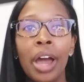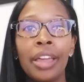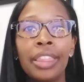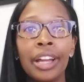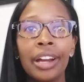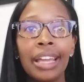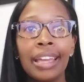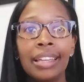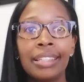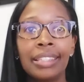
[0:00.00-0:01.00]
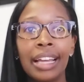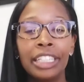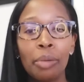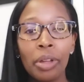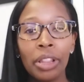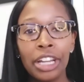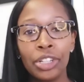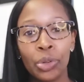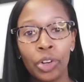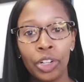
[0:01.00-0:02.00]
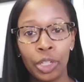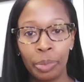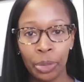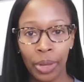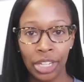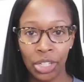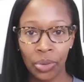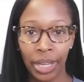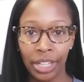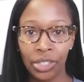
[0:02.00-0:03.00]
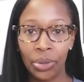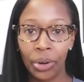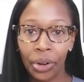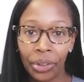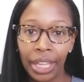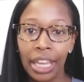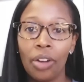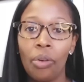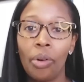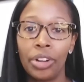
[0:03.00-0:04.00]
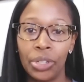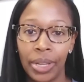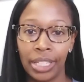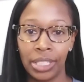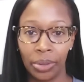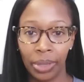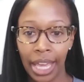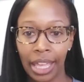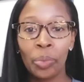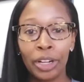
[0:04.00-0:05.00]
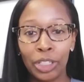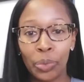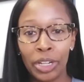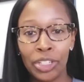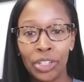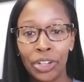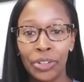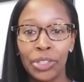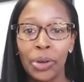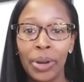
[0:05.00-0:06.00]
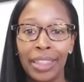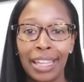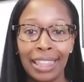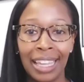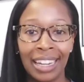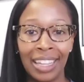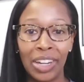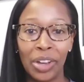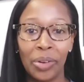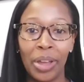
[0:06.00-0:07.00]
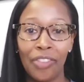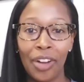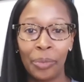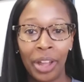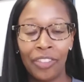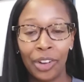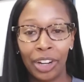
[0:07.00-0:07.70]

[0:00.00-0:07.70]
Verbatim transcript: there is a double-edged sword between doing it too early or doing it too late. When you're 22 years old, I think that you know if uh, if you're a